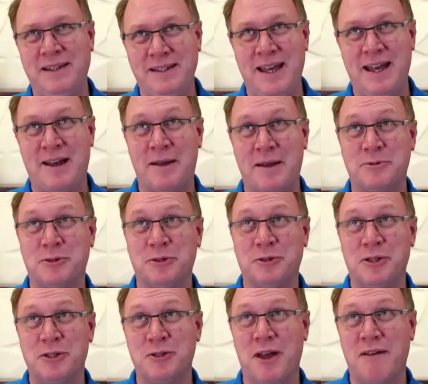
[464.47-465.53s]
yeah,
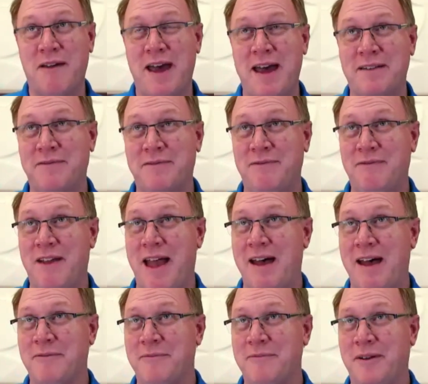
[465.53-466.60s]
absolutely. So I've
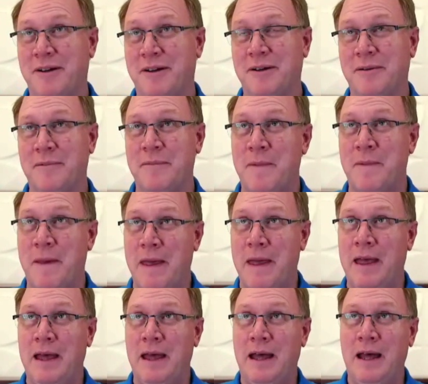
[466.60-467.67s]
had a
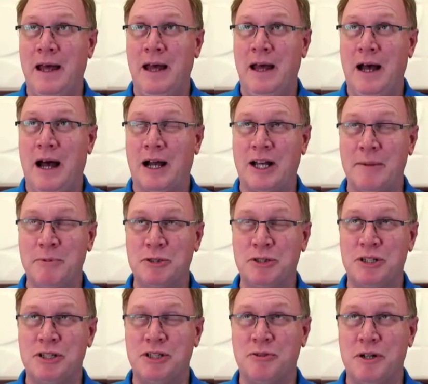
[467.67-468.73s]
couple
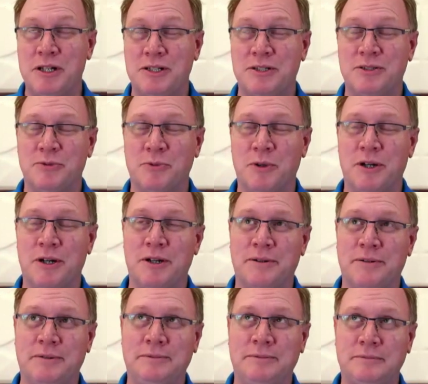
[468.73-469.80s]
situations
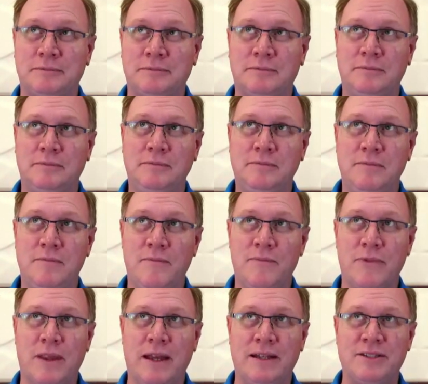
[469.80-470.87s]
where
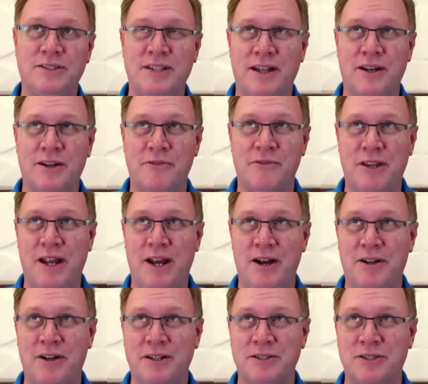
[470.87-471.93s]
instead of the
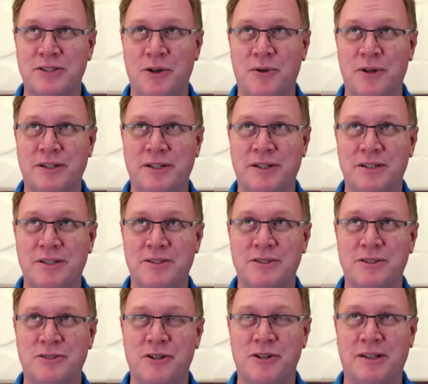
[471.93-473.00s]
inheritance going to
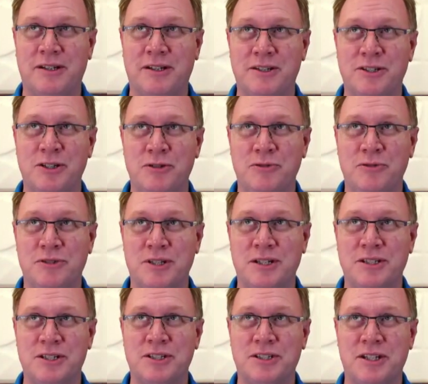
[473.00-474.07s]
this directly to the students
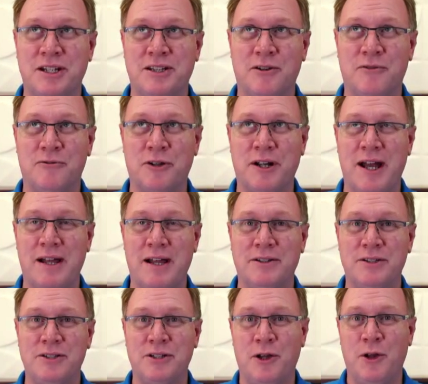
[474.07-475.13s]
and just sitting there for
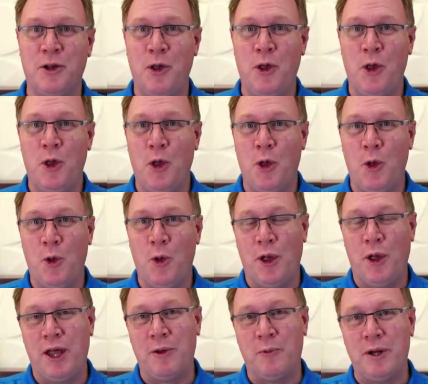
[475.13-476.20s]
college,
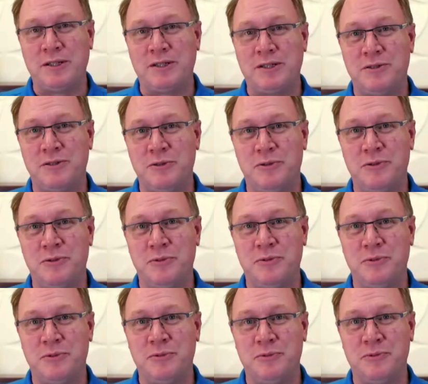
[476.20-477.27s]
it went to
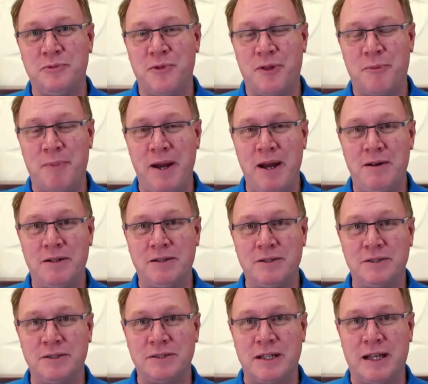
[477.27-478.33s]
the
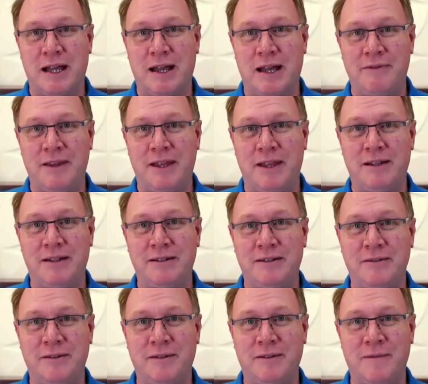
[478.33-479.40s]
parents. And
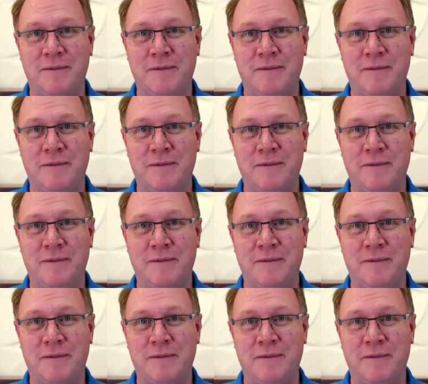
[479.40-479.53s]
then